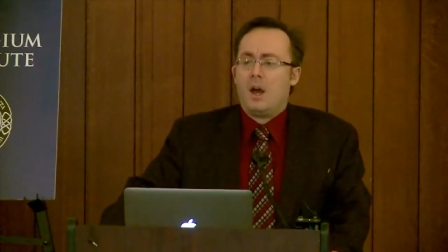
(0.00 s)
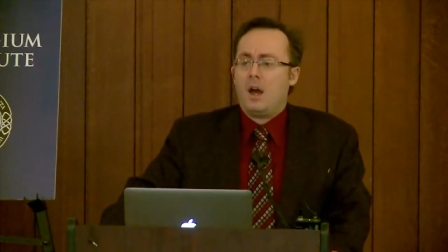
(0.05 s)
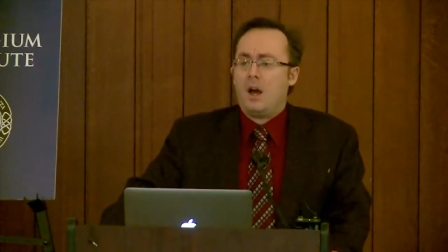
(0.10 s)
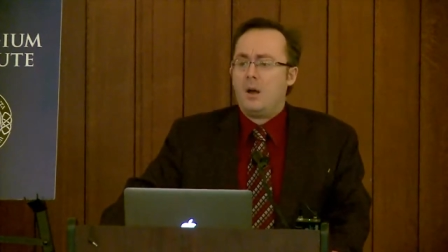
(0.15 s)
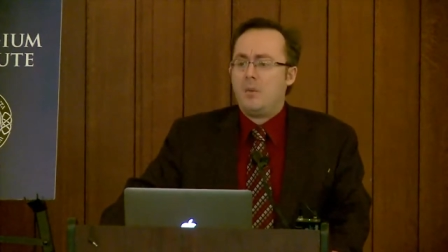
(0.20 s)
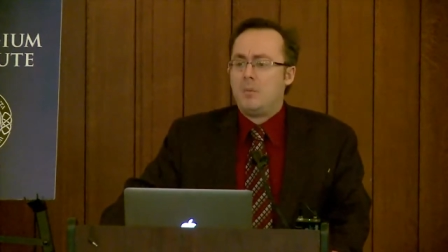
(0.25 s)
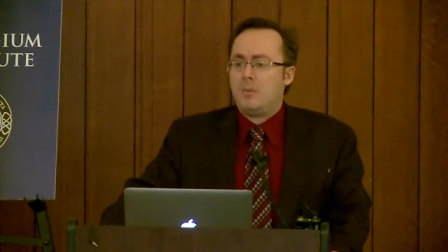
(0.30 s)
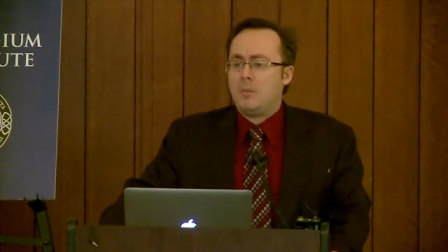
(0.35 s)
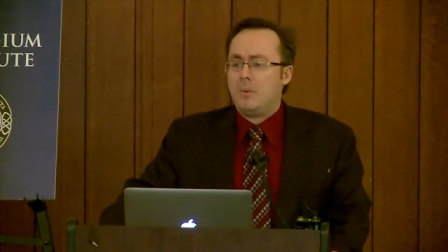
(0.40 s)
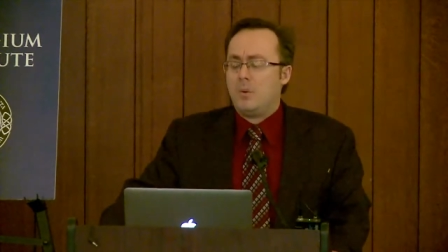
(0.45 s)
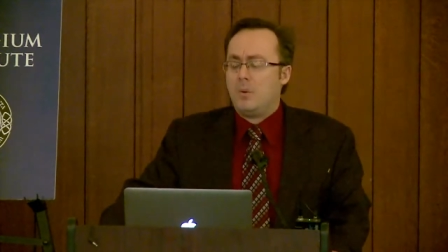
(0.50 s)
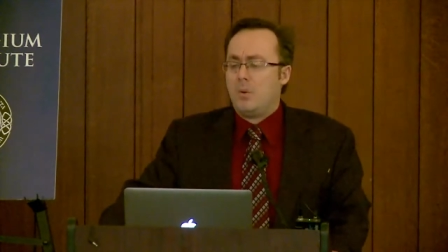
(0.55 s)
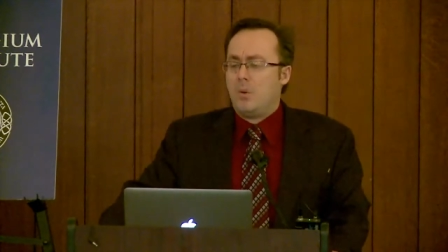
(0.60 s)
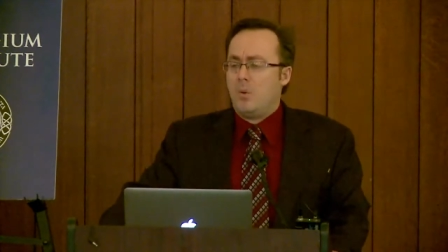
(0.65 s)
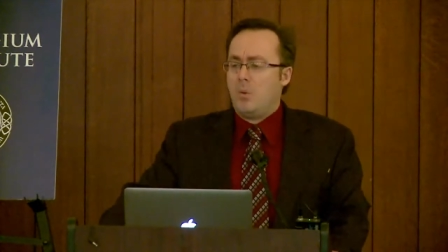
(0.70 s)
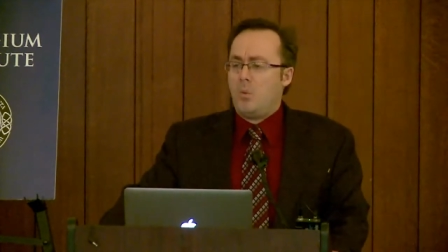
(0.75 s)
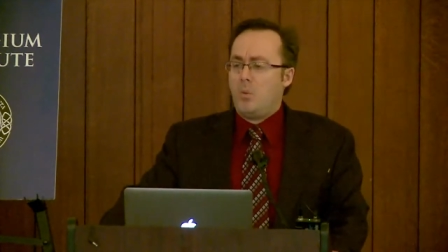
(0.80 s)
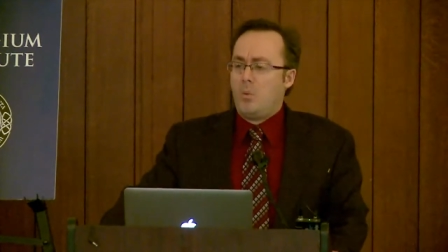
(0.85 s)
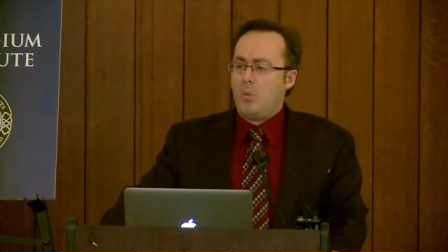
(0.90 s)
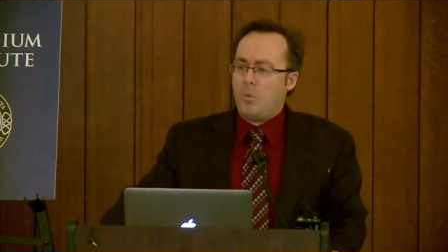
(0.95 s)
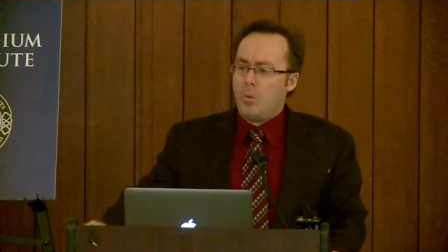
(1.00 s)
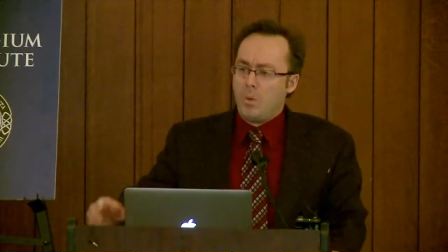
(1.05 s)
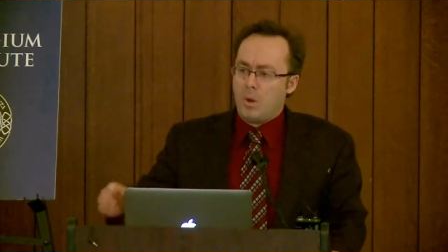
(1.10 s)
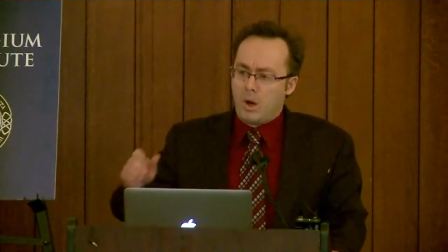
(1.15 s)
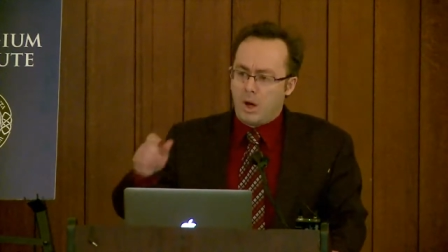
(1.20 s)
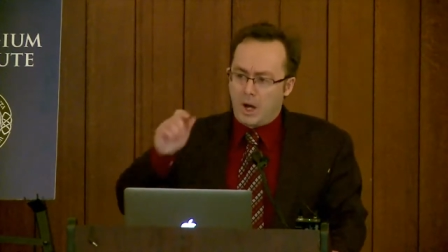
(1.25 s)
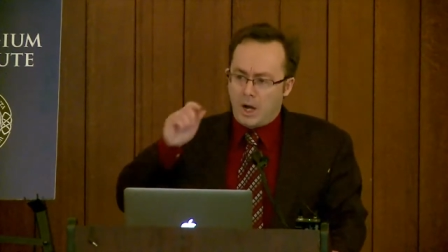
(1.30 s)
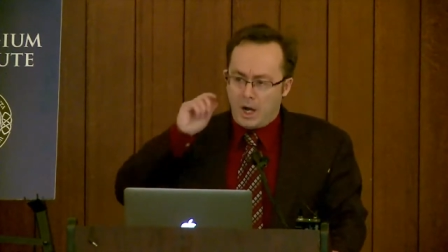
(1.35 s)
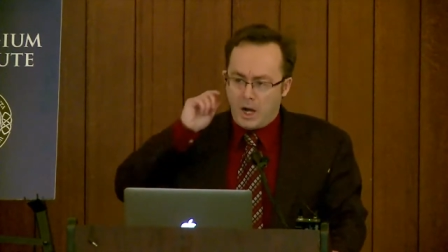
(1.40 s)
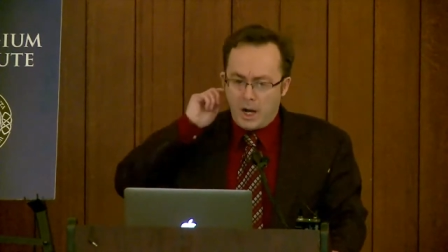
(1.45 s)
Um,
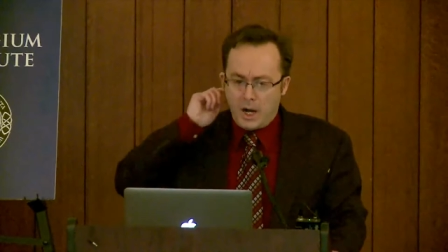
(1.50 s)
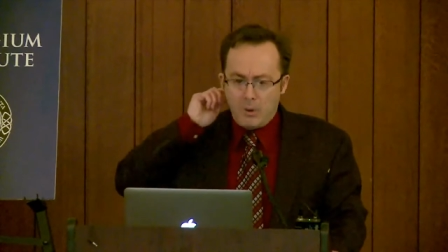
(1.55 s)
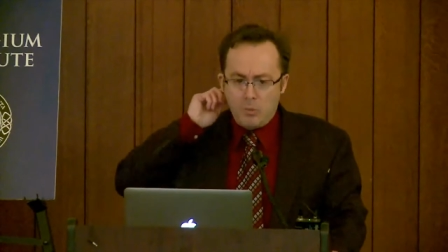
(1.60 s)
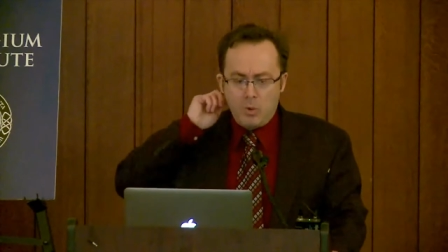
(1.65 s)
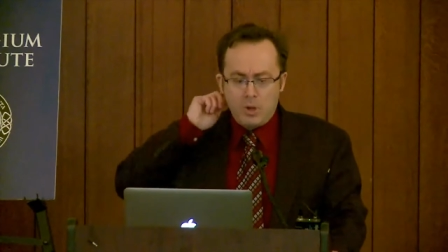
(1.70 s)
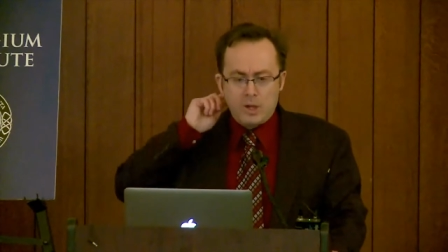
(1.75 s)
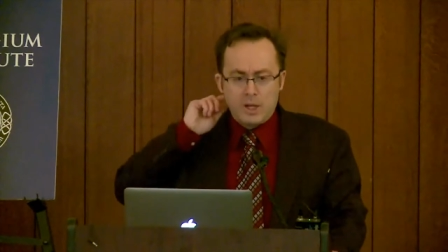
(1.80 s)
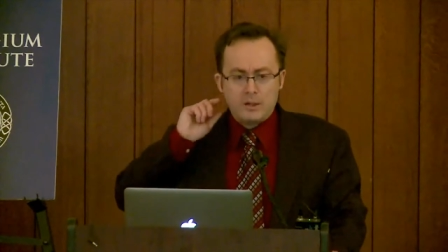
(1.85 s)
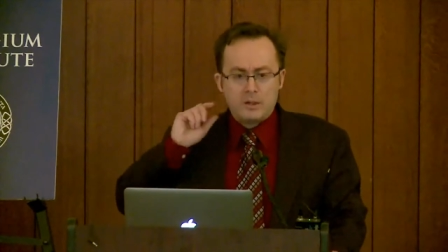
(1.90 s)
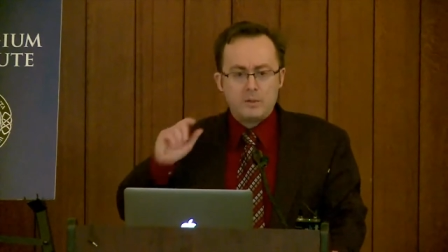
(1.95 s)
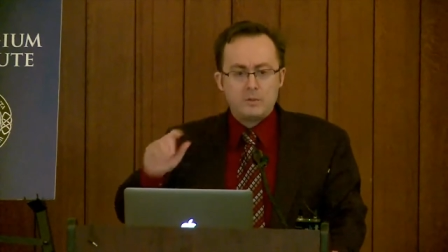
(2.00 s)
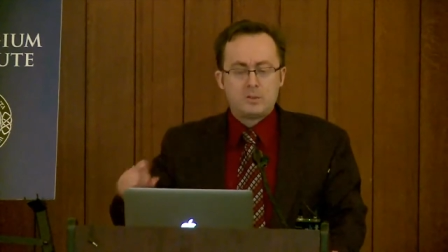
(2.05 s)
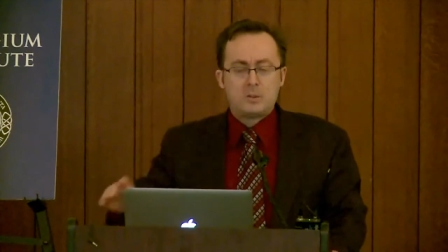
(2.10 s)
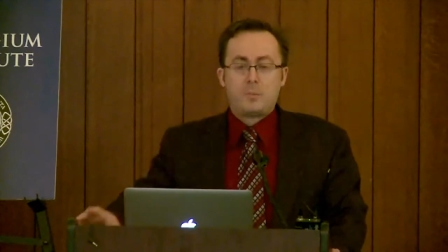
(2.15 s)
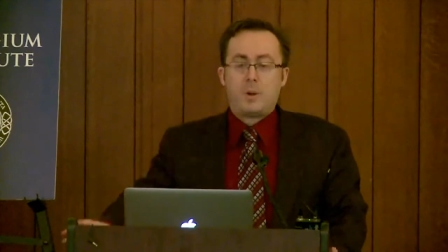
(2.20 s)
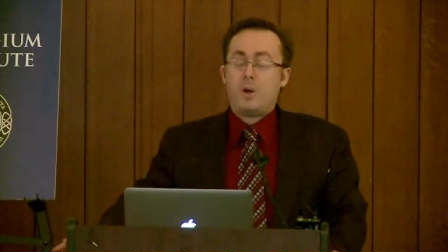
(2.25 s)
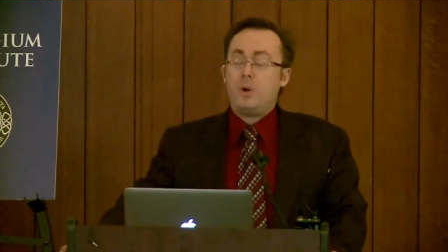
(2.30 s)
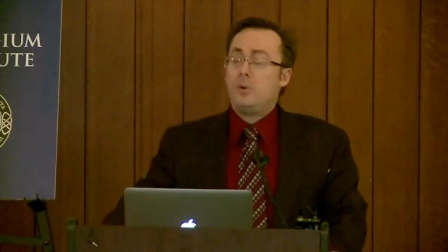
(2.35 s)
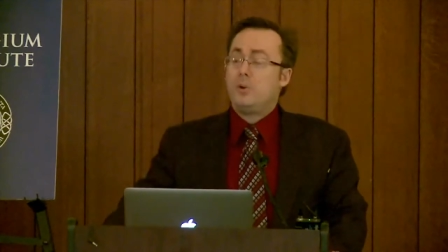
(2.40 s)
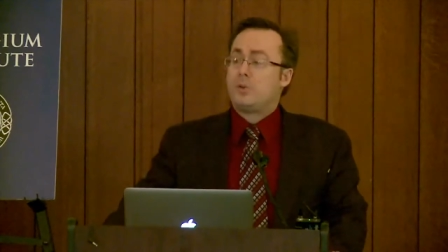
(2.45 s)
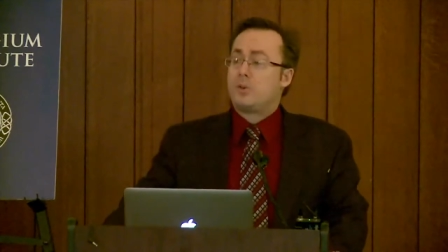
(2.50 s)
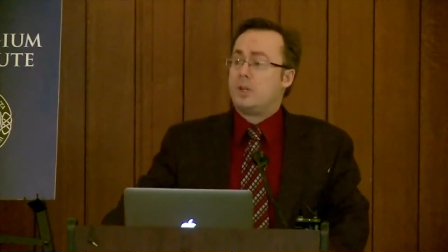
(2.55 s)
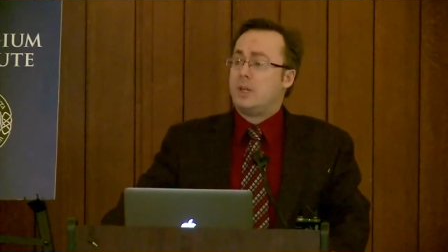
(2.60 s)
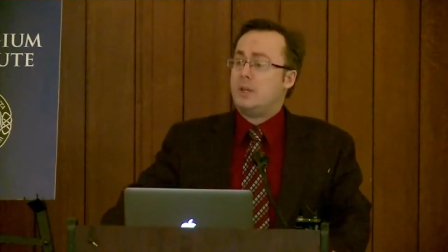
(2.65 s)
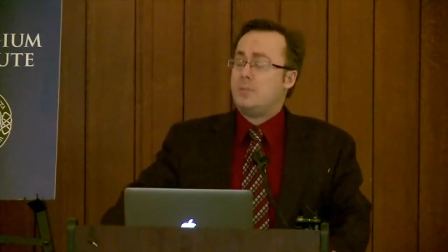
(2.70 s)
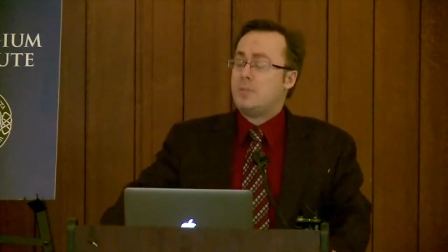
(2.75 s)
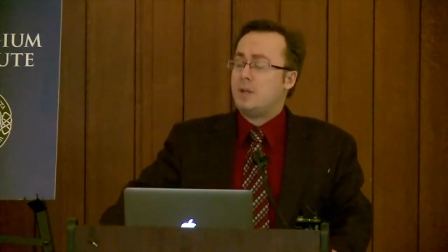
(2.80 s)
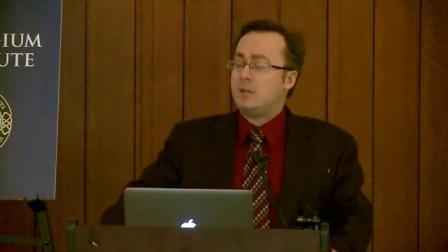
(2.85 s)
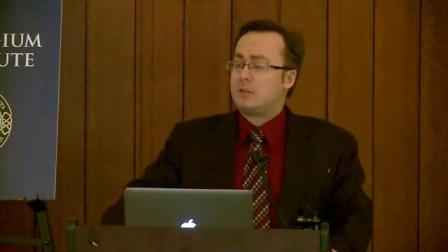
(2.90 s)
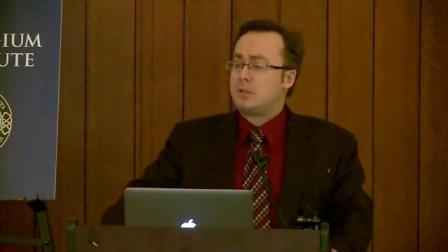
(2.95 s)
well, I don't suppose that
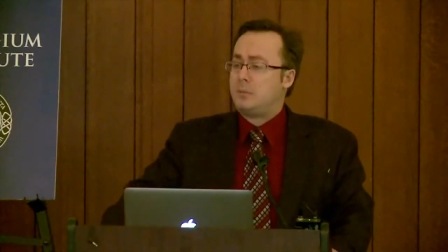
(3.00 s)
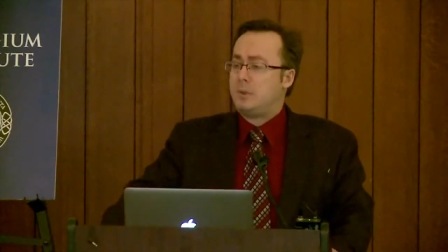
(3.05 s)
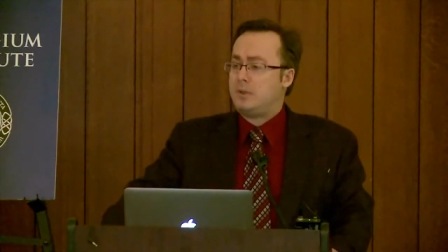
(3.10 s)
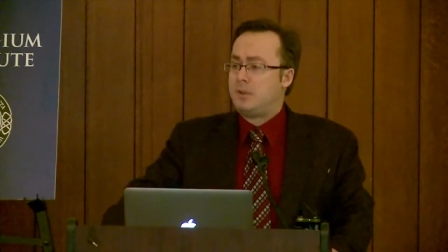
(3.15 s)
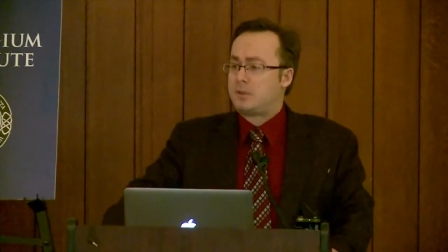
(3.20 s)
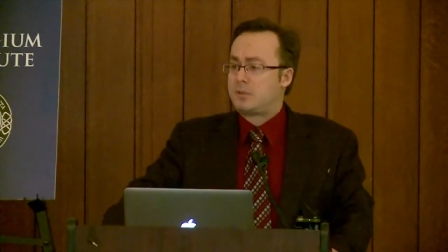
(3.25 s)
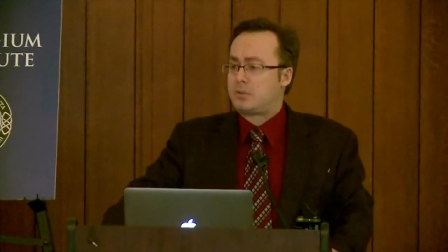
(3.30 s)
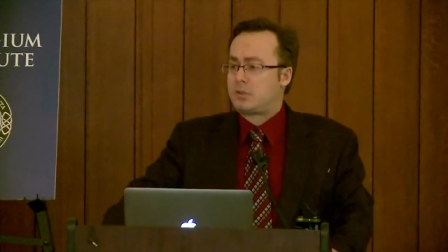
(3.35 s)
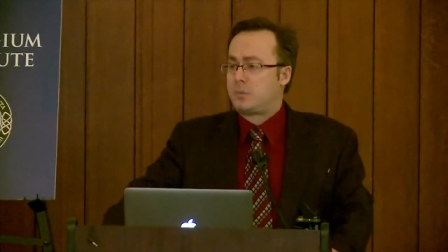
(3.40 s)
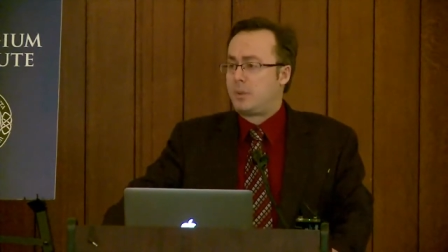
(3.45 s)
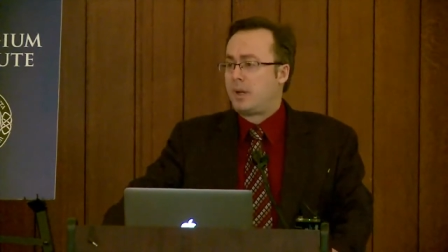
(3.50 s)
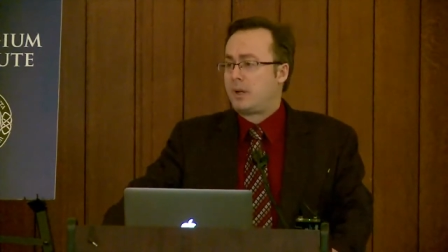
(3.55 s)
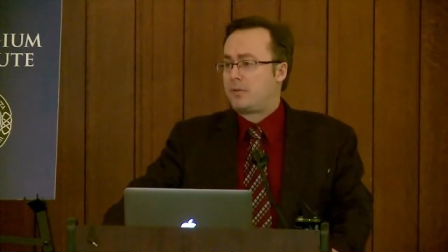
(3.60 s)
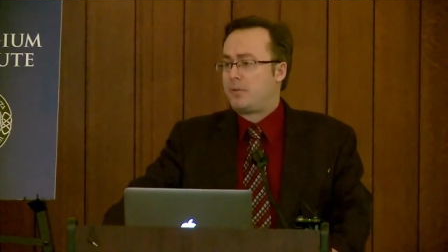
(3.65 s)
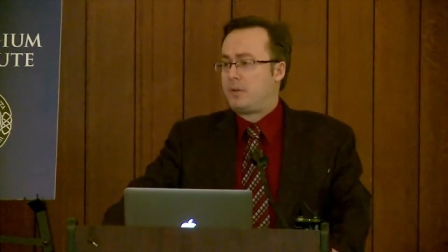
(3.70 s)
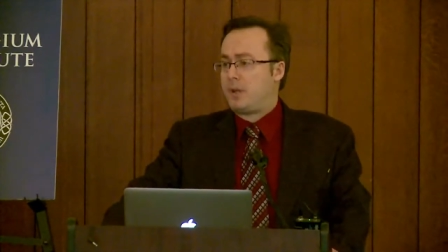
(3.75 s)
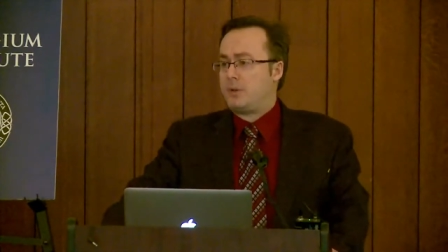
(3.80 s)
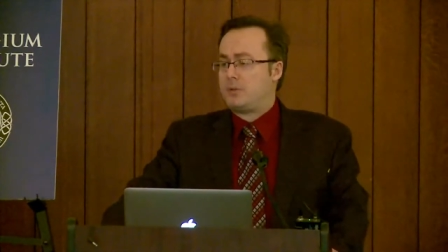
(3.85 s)
he meant to be disrespectful.